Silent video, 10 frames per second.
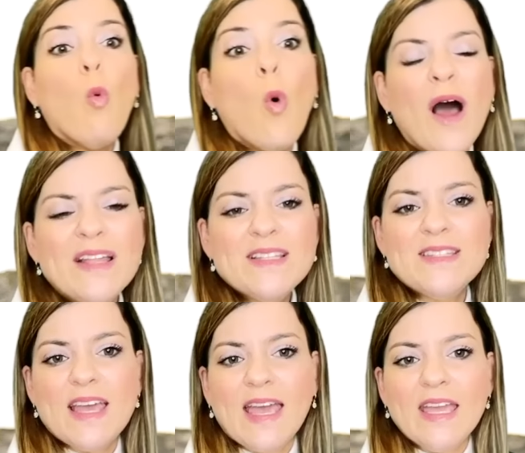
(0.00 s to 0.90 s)
One
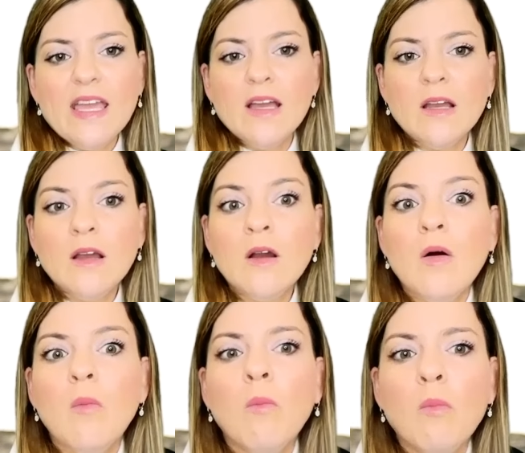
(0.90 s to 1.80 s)
day,
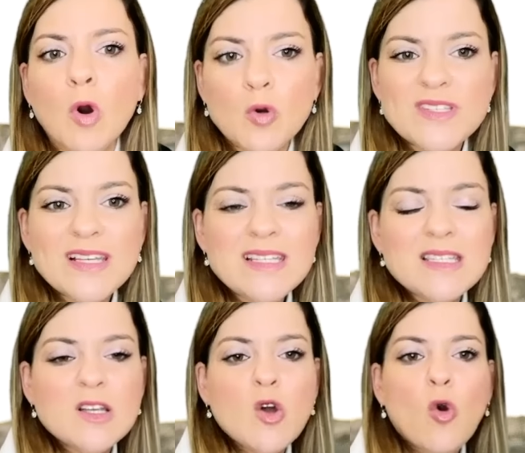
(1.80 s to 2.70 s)

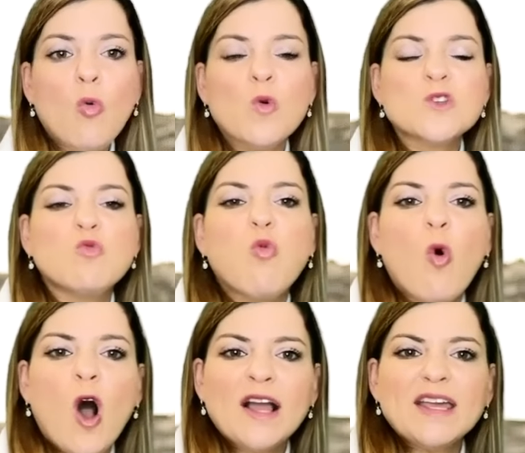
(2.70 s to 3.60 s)
Moses was
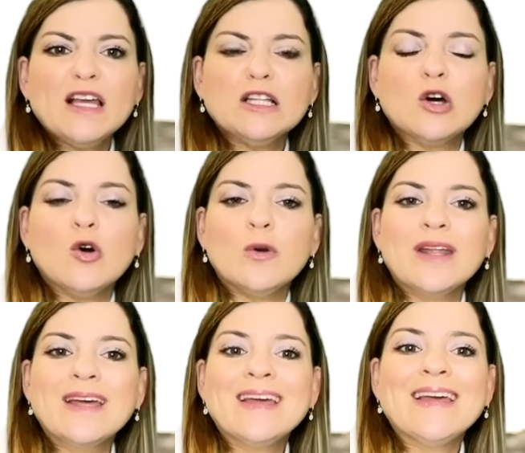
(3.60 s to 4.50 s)
walking alone
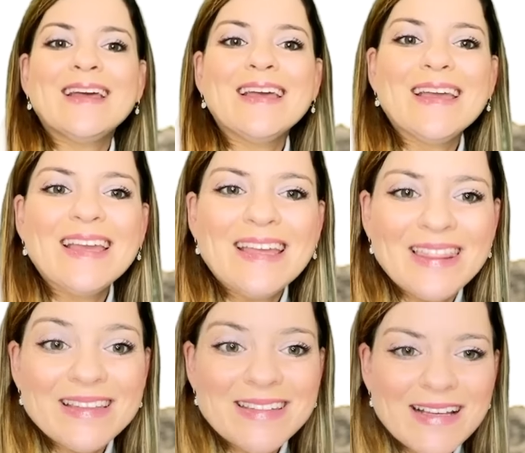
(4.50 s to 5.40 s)
in
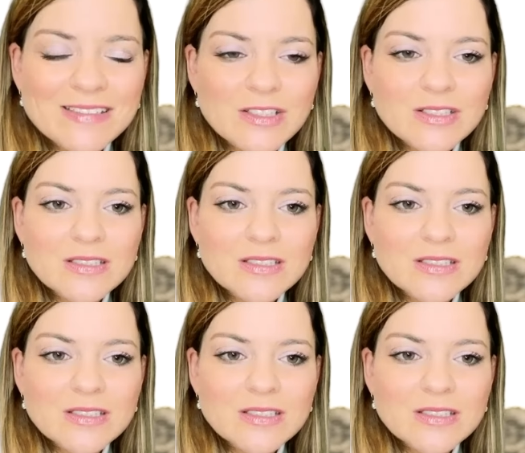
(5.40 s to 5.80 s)
the desert,